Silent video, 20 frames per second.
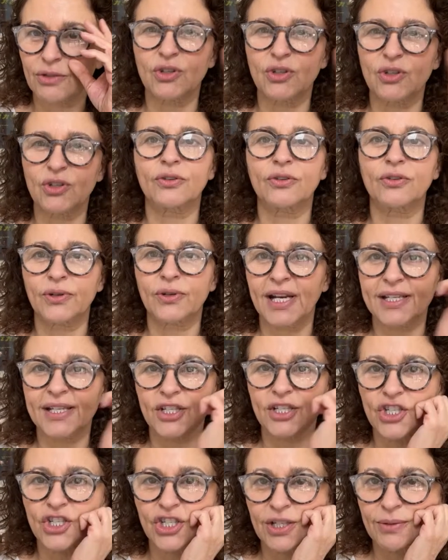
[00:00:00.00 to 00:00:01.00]
what sort of
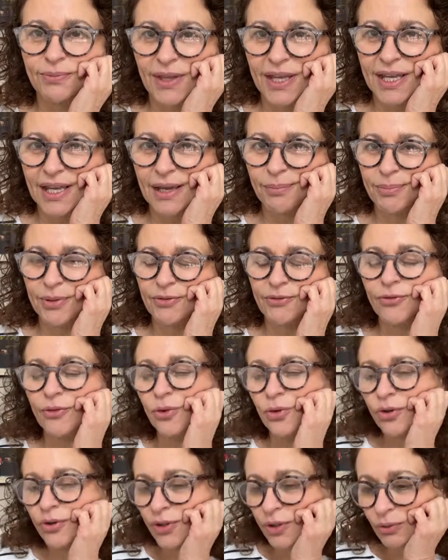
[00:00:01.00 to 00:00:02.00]
relationship they had
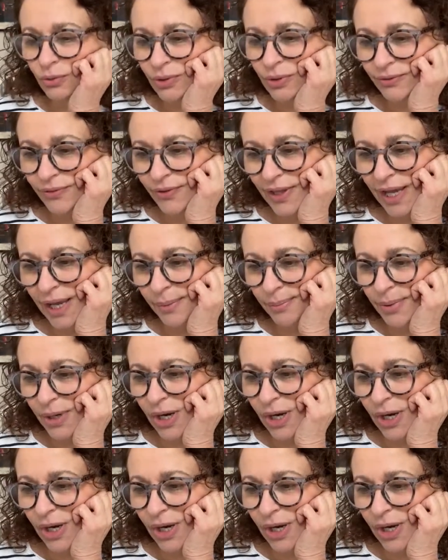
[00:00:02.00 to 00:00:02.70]
before, and all of that.